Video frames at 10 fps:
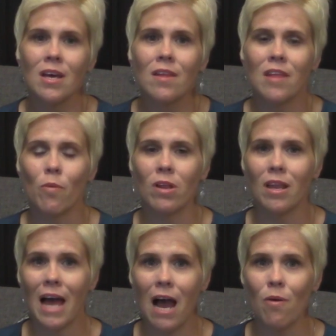that will
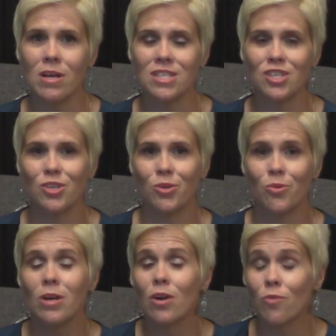allow us to
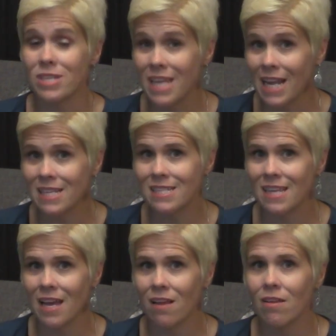retain the
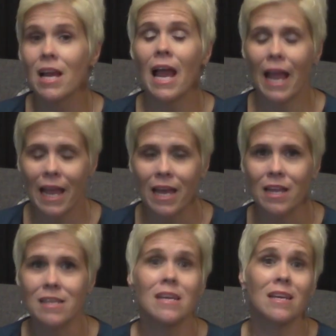sale
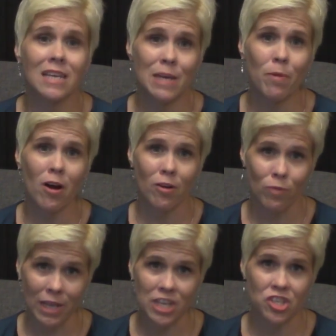and keep our
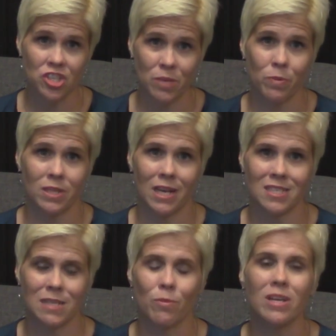relationship with the
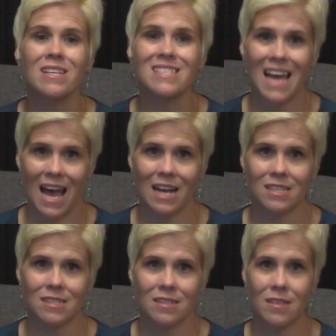customer
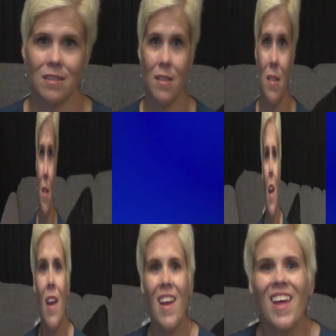intact.
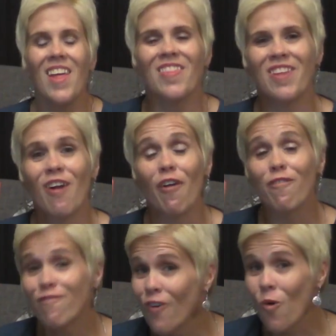There are
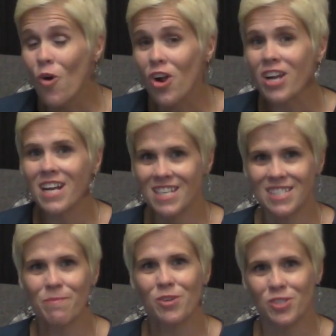4
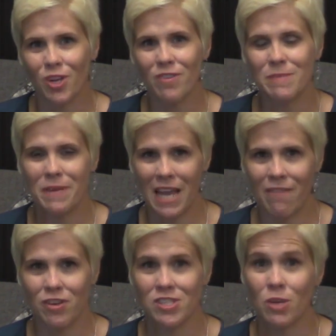customer service
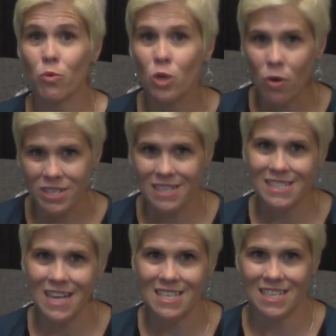behaviors that we're going to
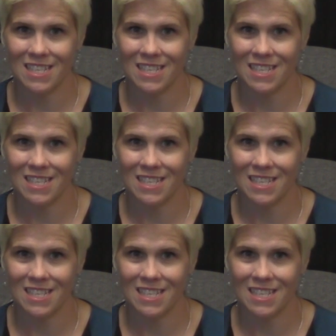discuss in